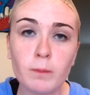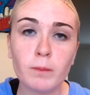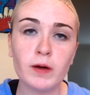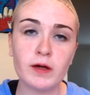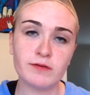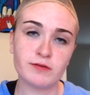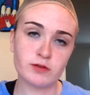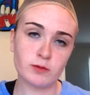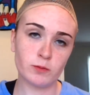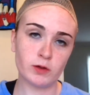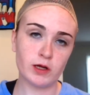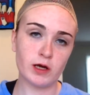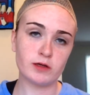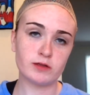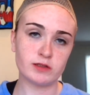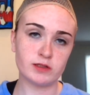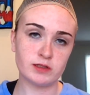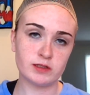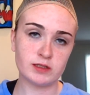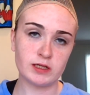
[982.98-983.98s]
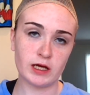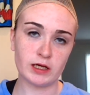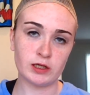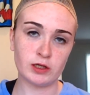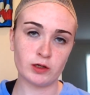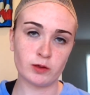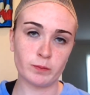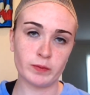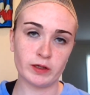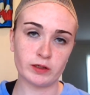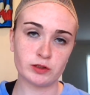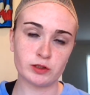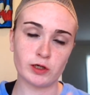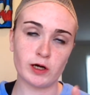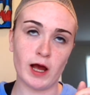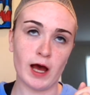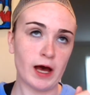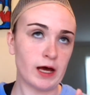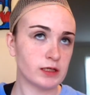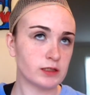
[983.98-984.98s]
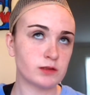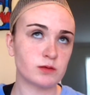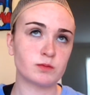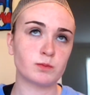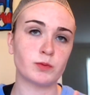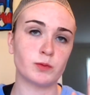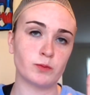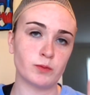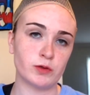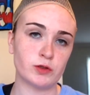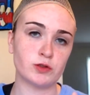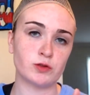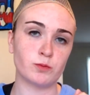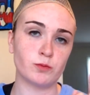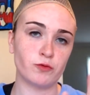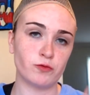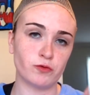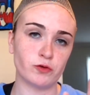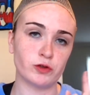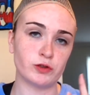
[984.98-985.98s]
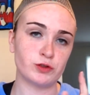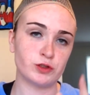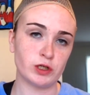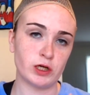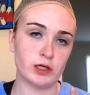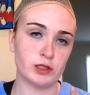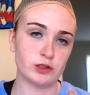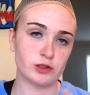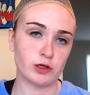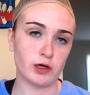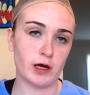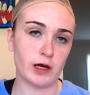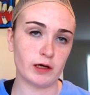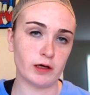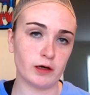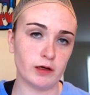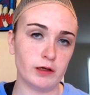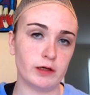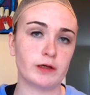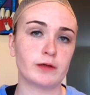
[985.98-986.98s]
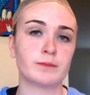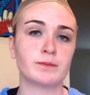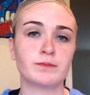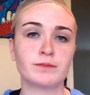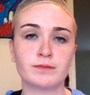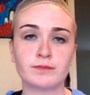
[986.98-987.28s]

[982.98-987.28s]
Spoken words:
But if someone else is taking your picture, ask permission before you change your eye color.